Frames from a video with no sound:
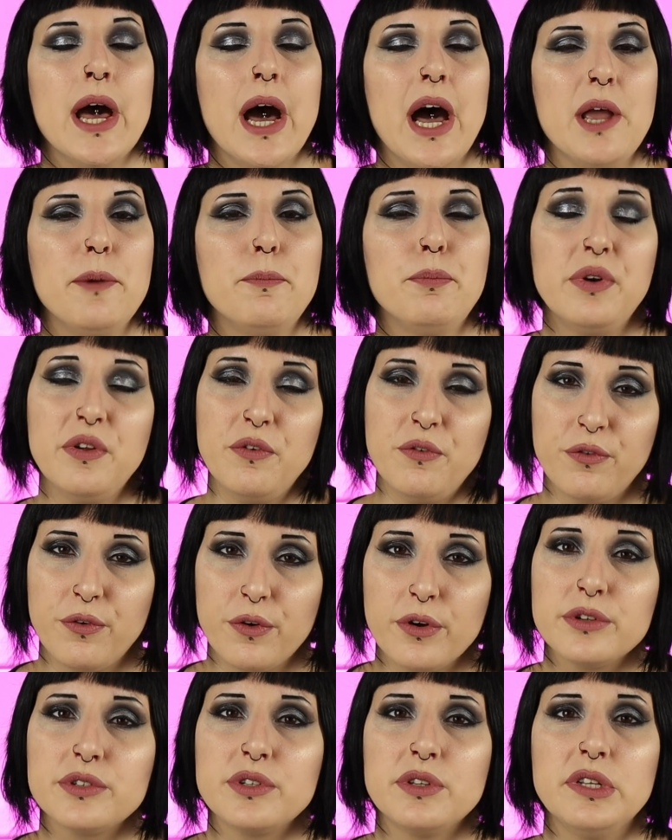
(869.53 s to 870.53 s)
I
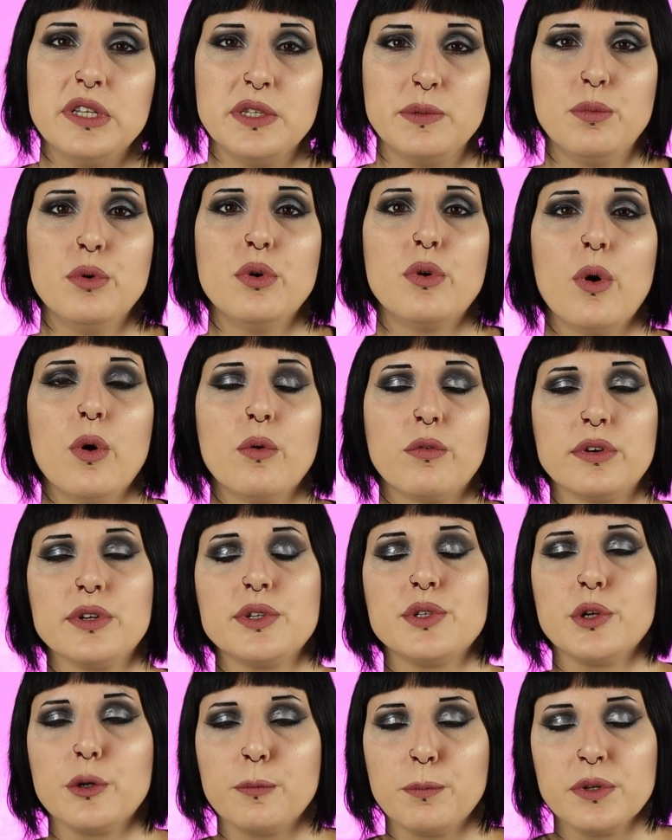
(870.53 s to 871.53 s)
preferred this book over
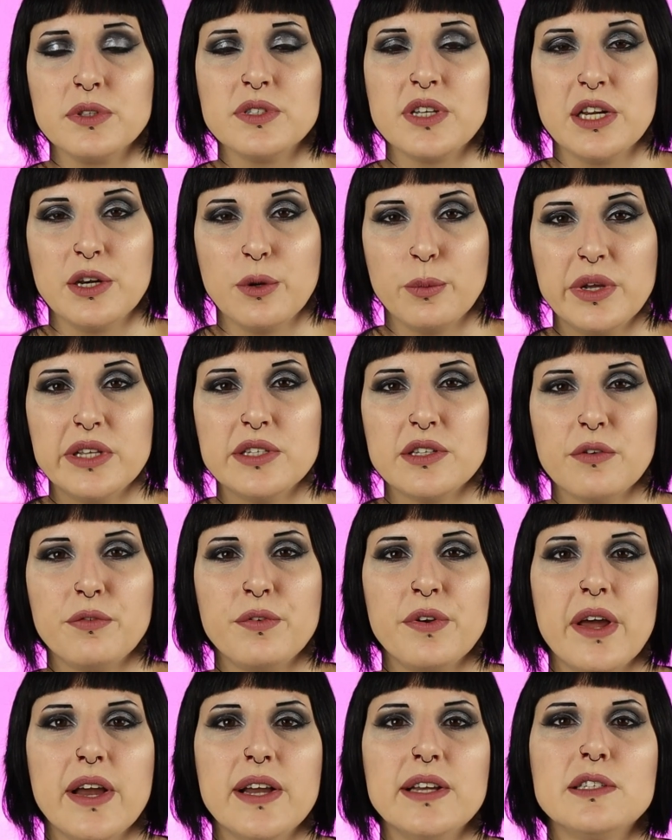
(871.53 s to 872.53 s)
Serpent and the Wings
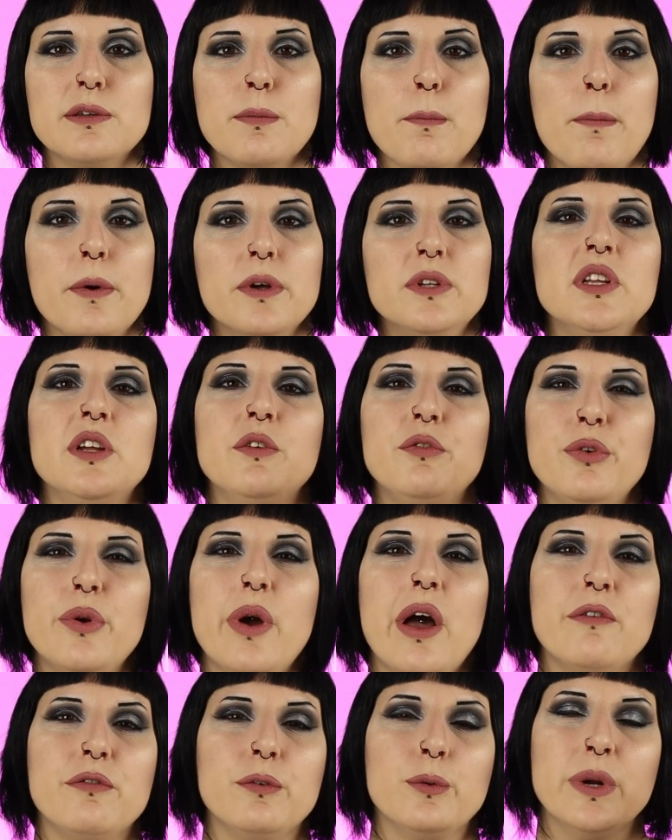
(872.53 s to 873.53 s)
of Night, but if you
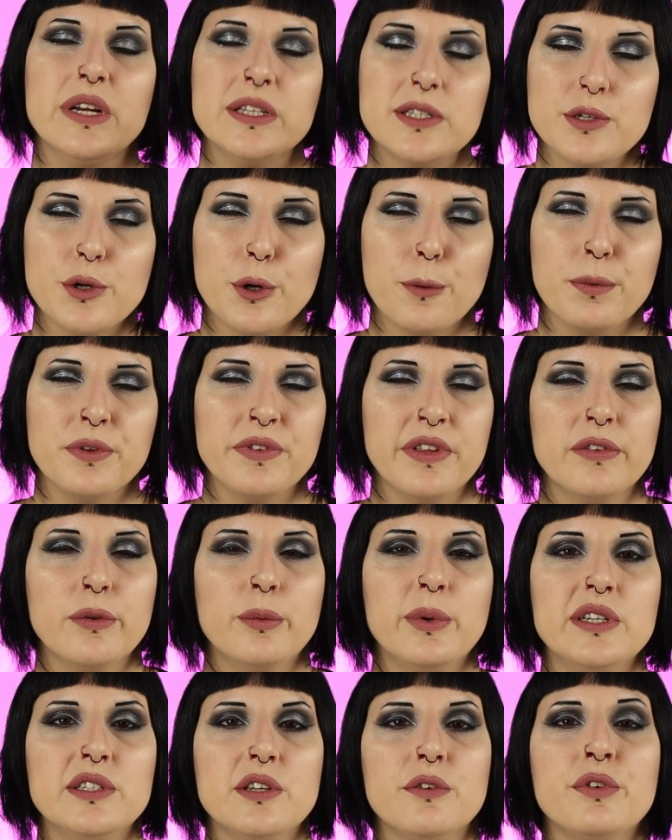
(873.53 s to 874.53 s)
have read Serpent and the
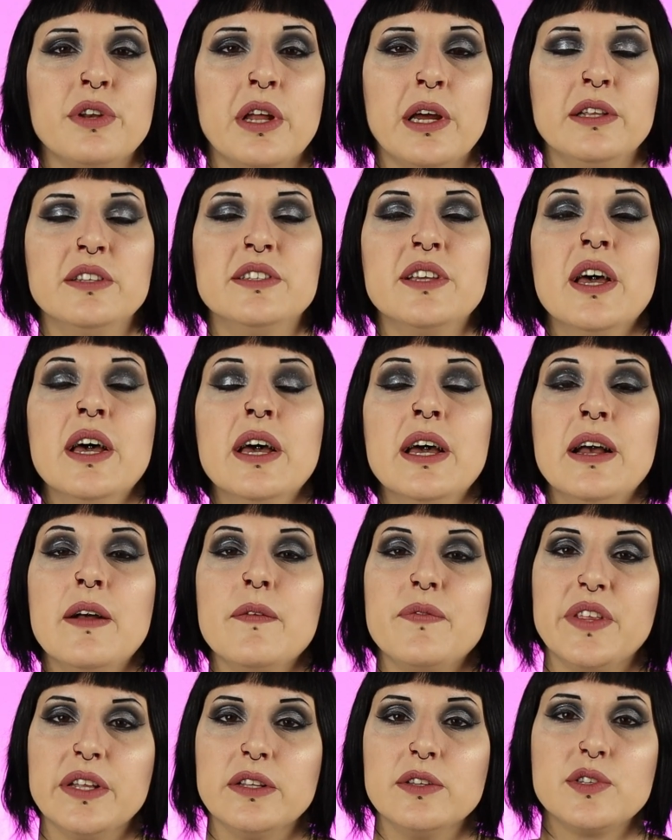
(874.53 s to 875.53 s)
Wings of Night,
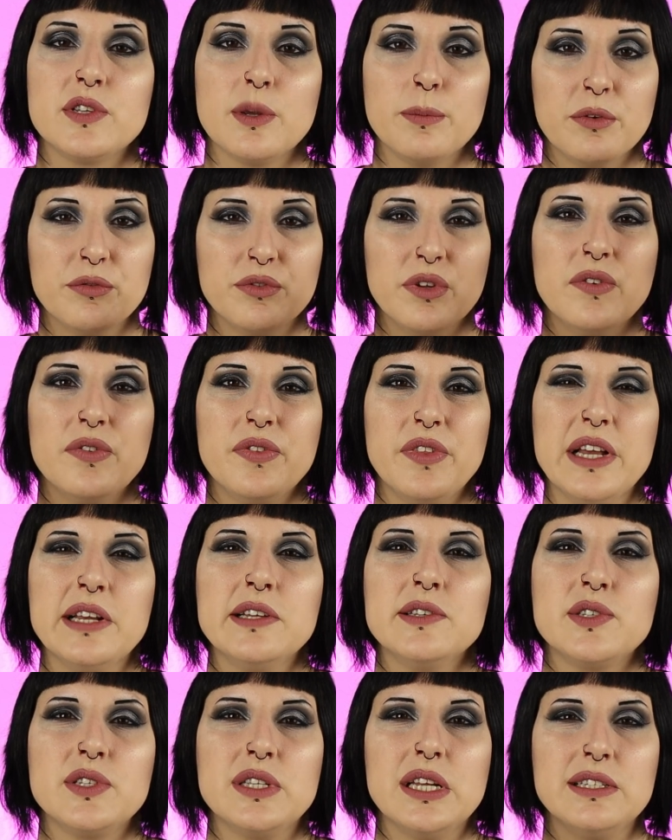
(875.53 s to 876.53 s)
then some of the
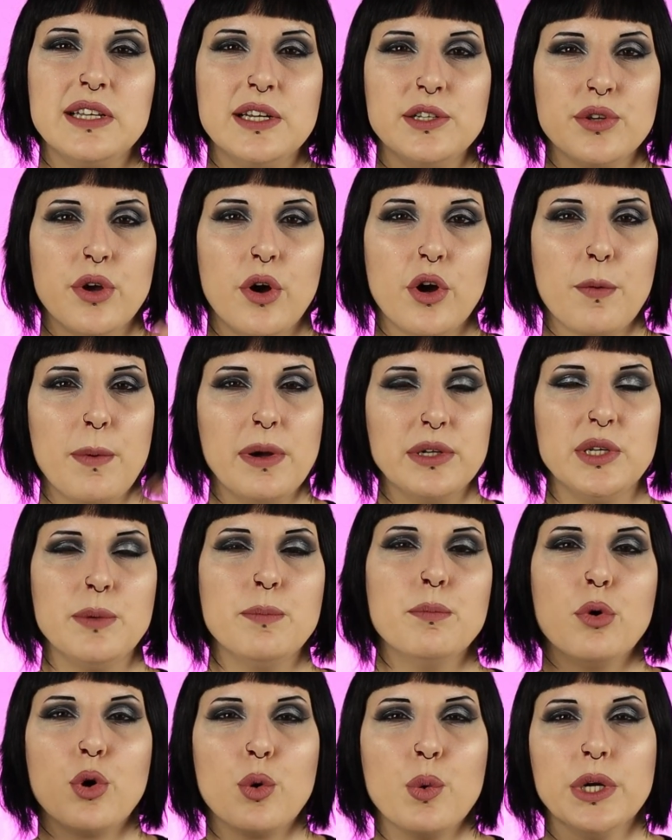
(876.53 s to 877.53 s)
things that they talk about
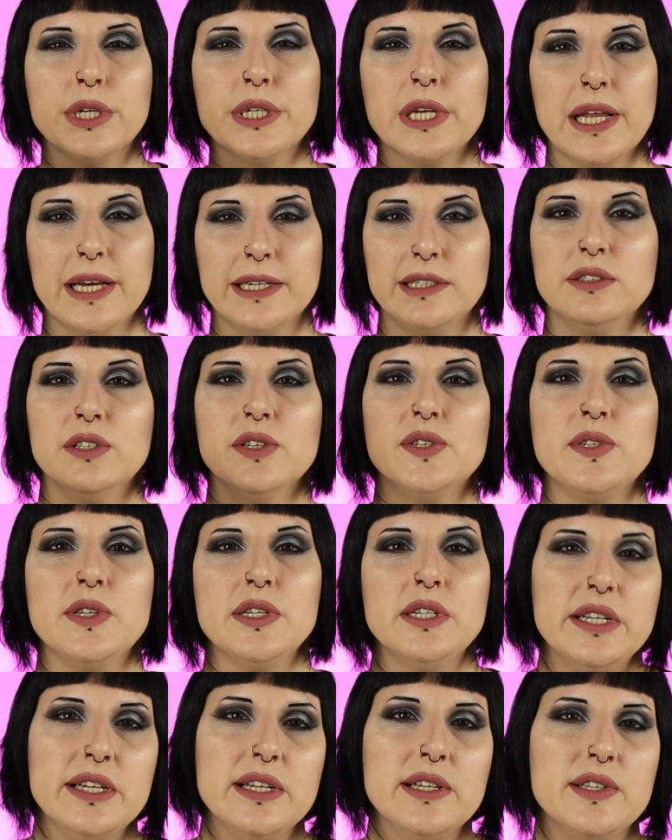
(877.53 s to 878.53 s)
in book 1, like the
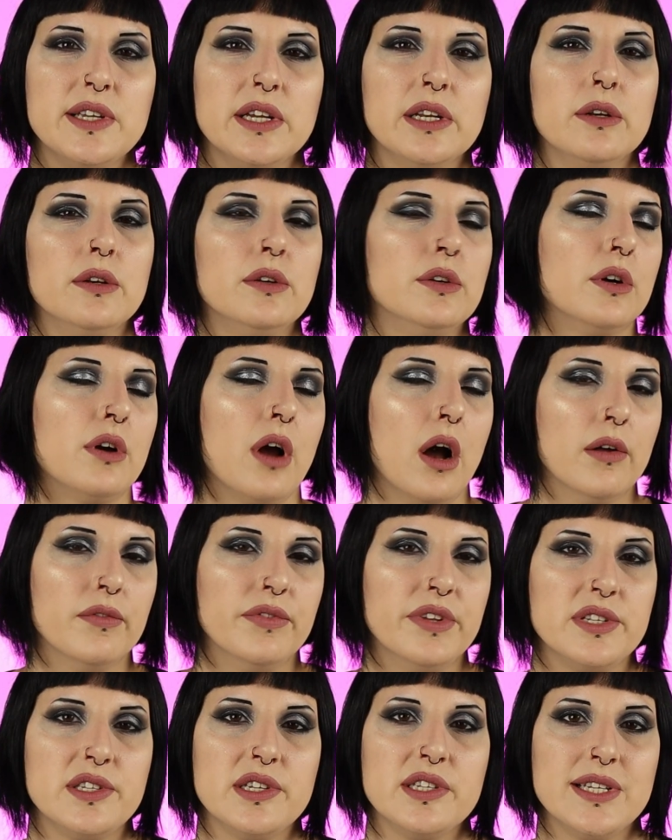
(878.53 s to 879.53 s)
cities and the
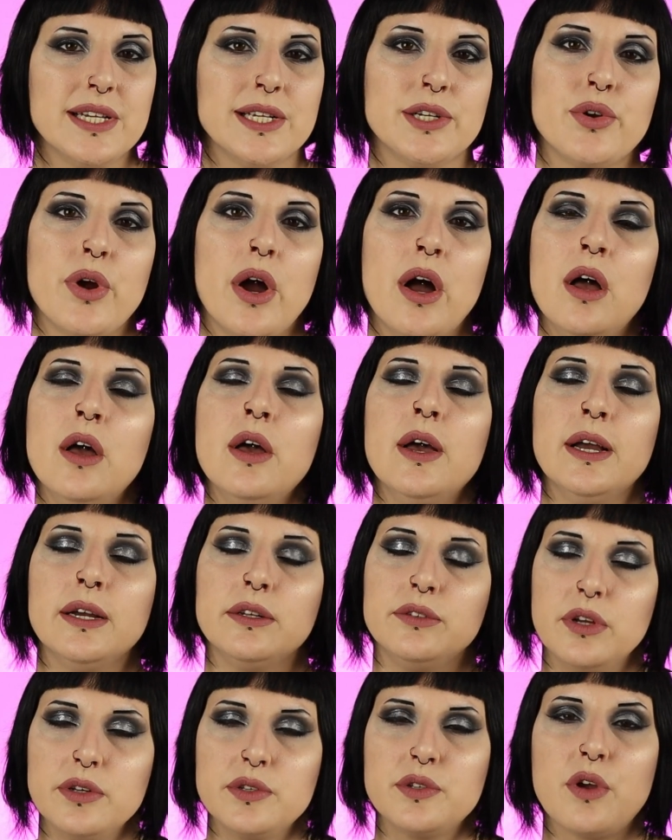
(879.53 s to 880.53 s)
contest, etc.,
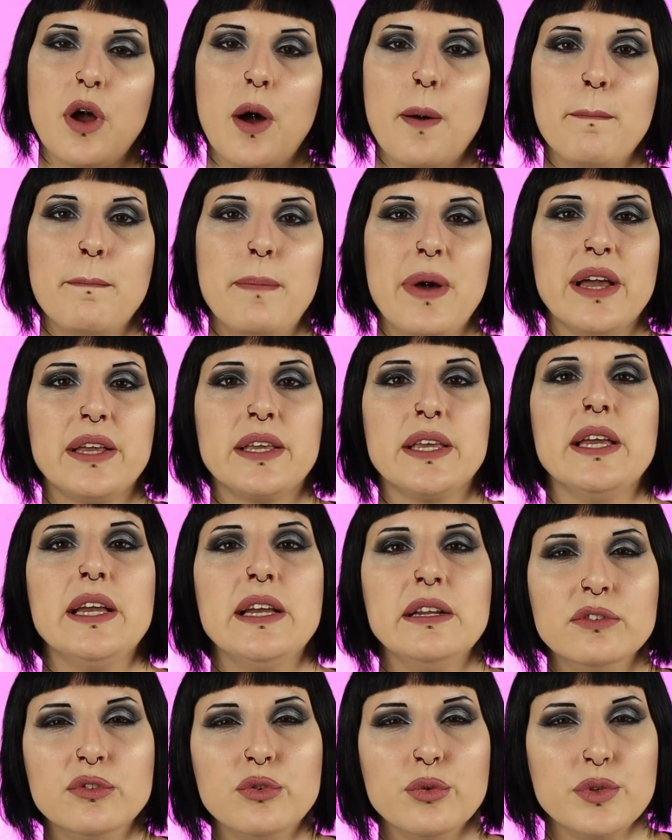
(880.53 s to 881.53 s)
does come back
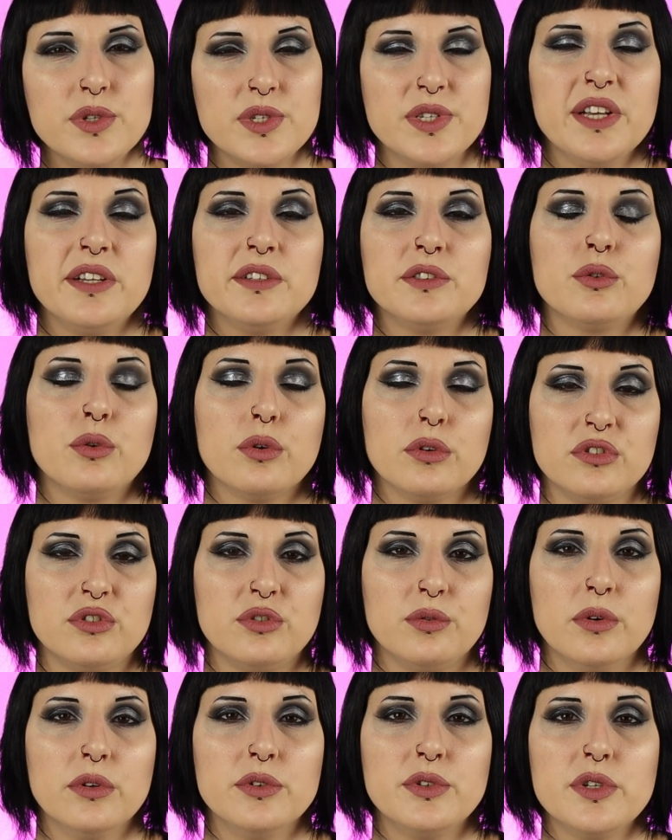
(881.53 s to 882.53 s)
into 6
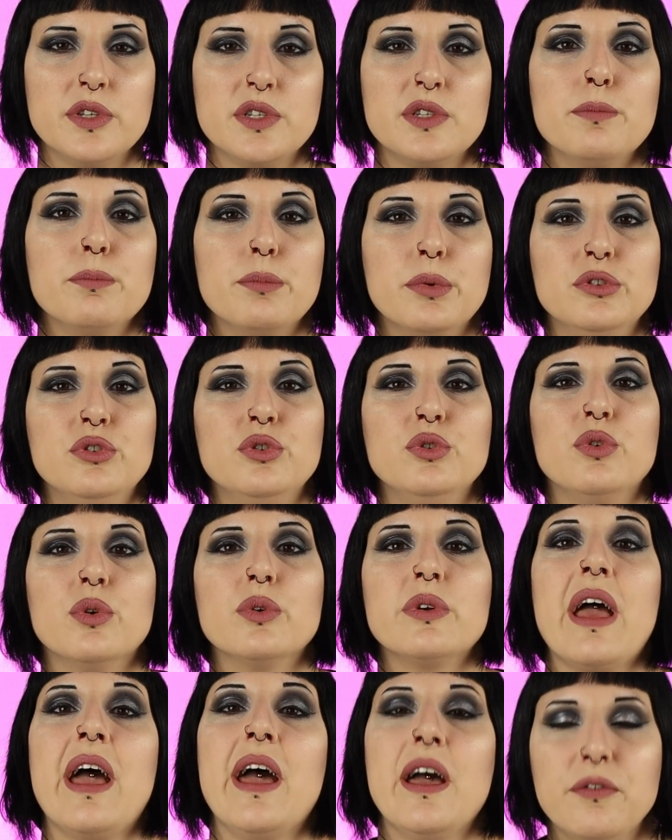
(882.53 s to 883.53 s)
Scorched Roses, but you
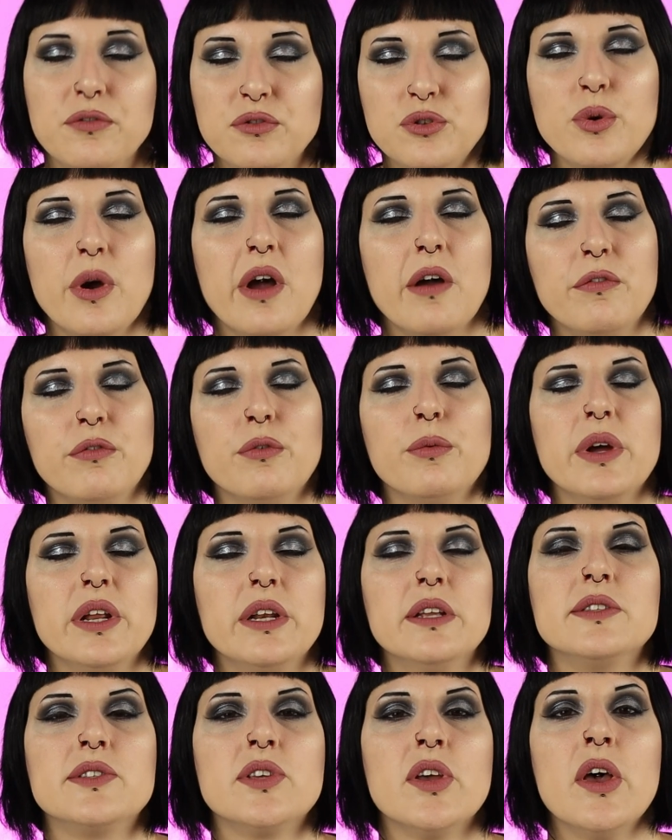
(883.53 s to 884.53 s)
don't have to have
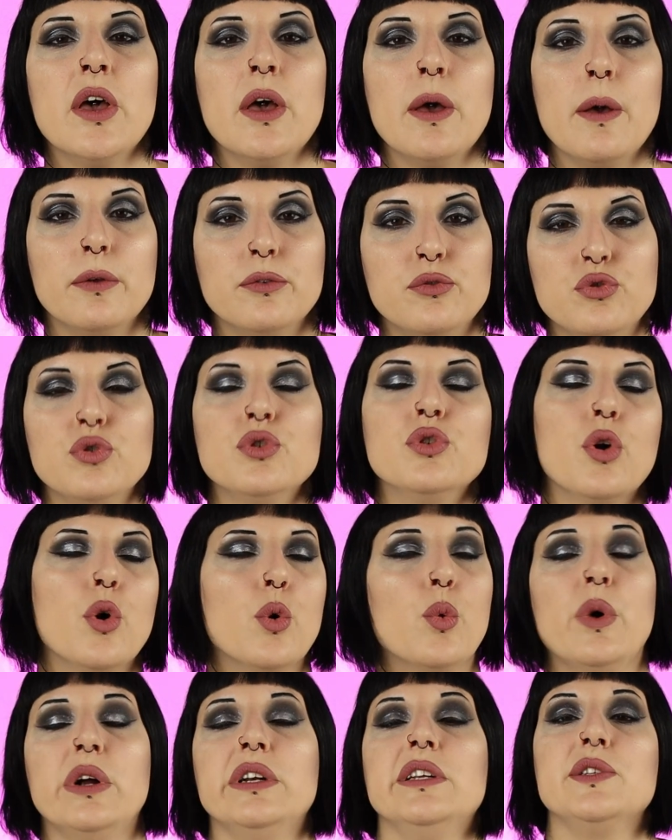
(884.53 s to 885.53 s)
read it to
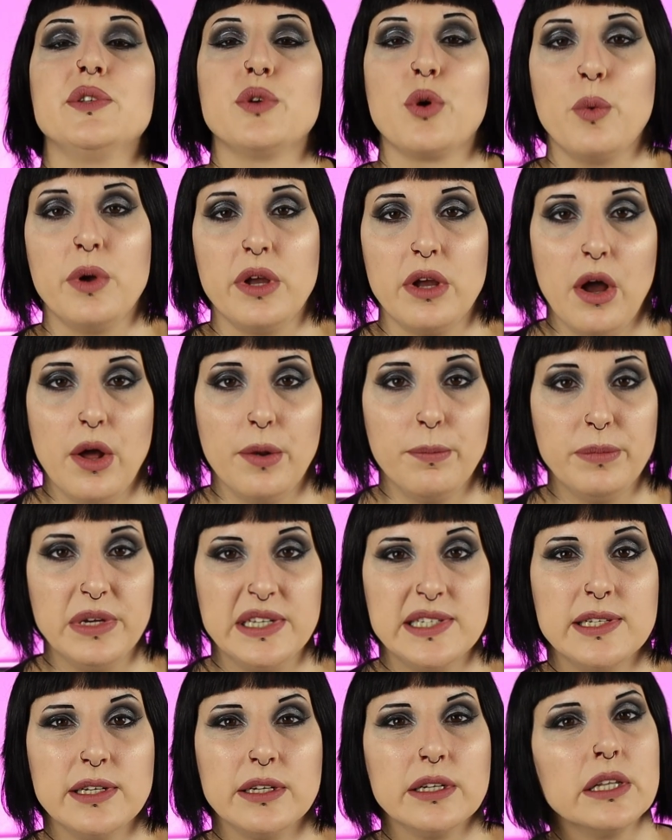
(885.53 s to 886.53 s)
know what is going on,
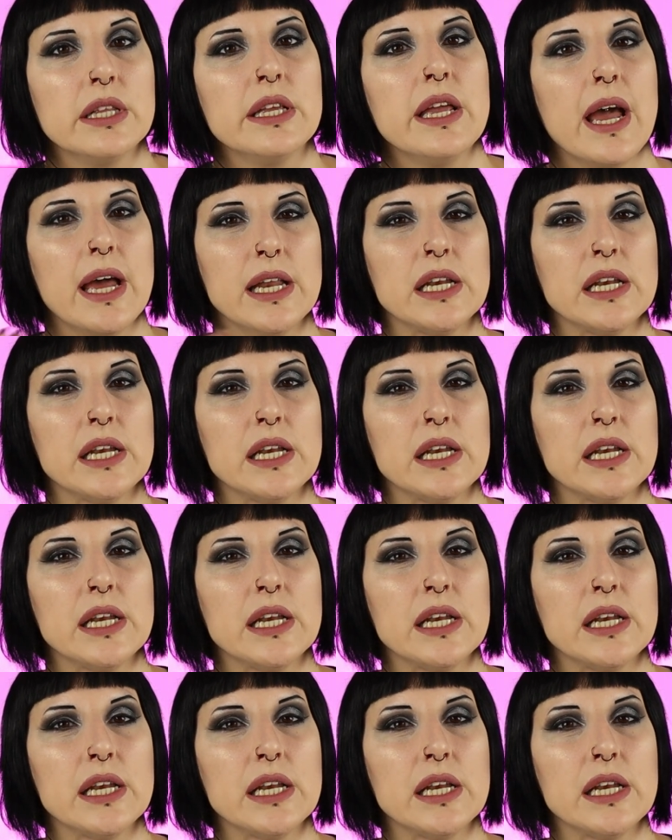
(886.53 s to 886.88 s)
basically.